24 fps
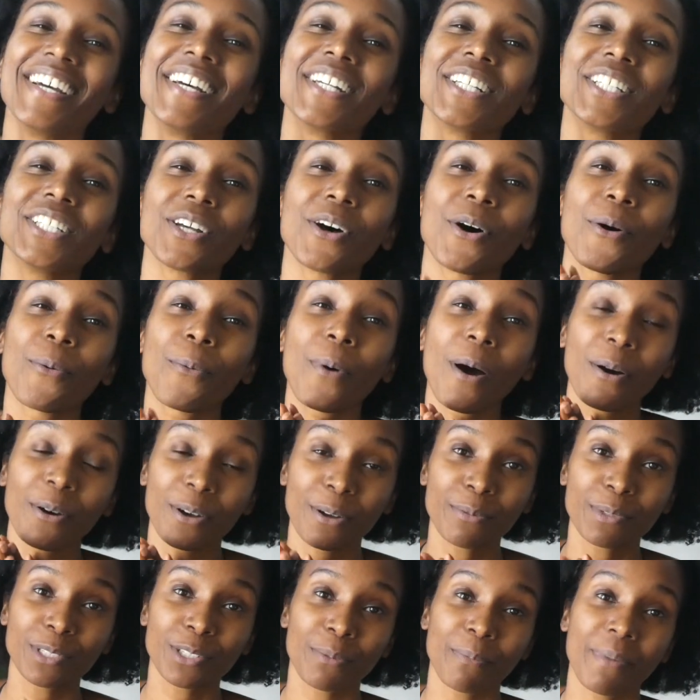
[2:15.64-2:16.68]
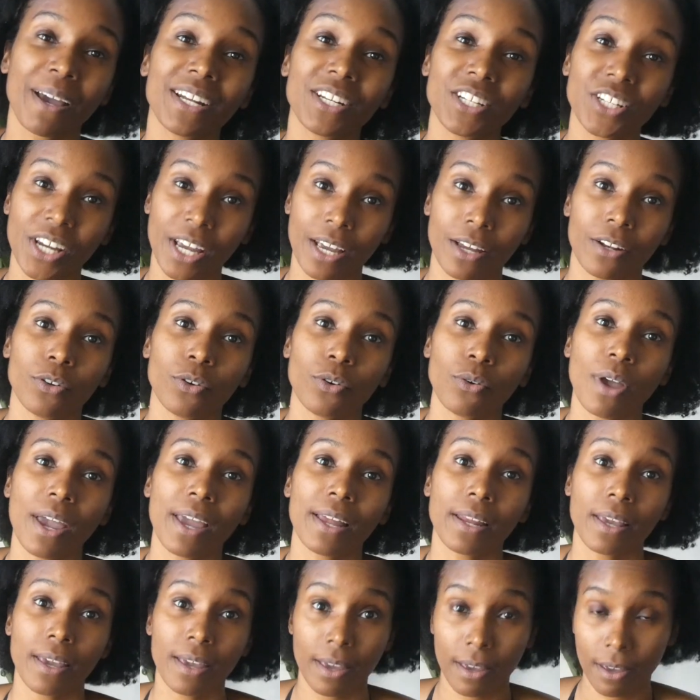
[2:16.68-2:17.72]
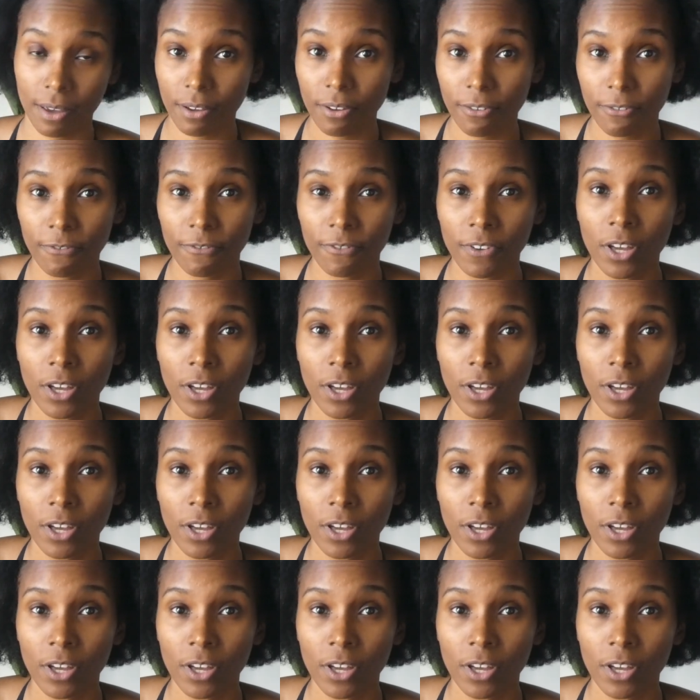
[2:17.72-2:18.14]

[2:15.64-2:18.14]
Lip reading: So welcome to my channel, and if